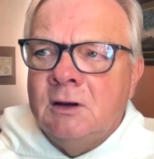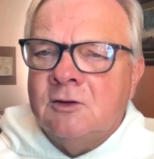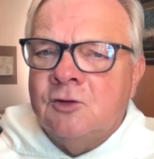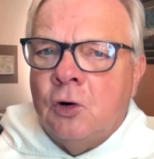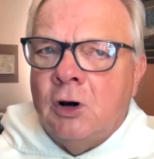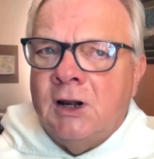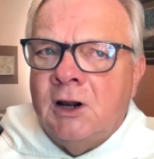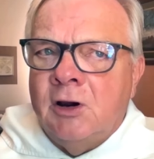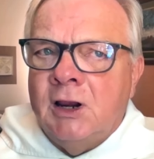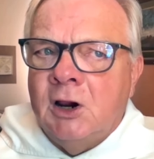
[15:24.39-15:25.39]

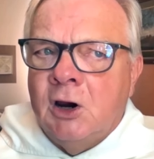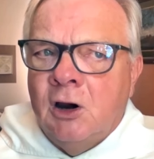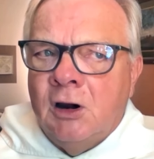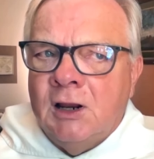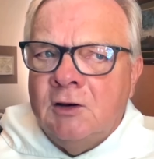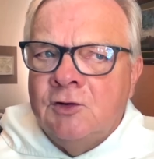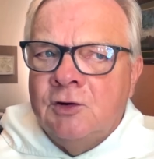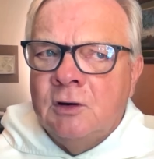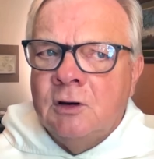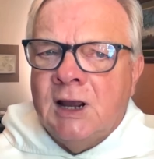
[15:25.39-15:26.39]
extraordinary
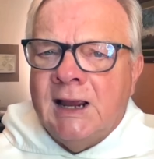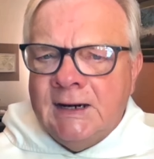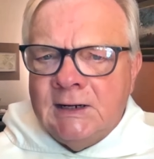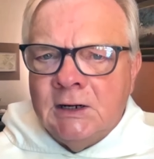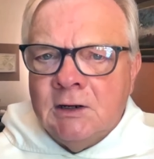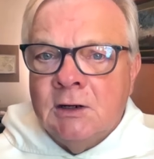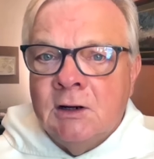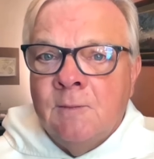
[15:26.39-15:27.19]
courage, I didn't.